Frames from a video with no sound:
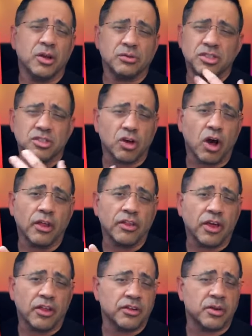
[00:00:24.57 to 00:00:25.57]
just all
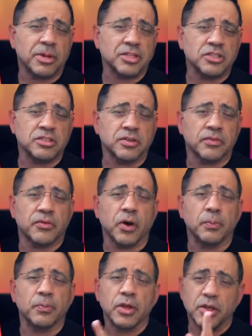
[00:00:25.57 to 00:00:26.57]
the other dimensions of the
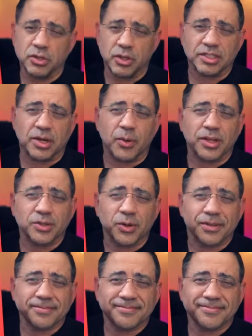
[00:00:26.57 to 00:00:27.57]
phone. So let's get right to it.